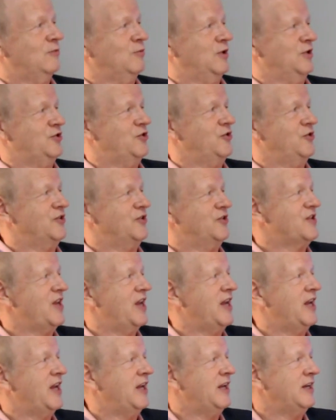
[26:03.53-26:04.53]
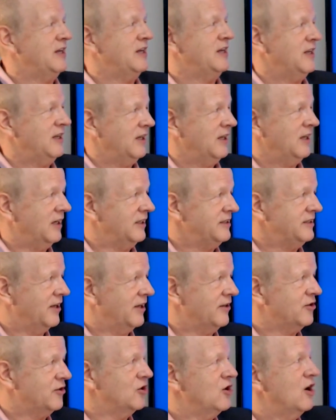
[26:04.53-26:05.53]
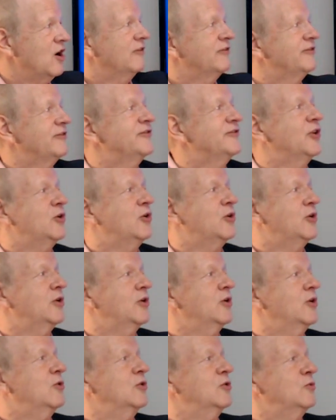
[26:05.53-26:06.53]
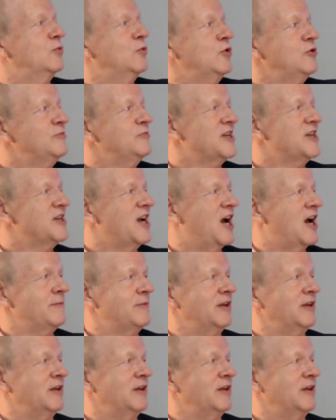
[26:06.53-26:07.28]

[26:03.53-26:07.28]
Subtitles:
I want you to say another floor or room type.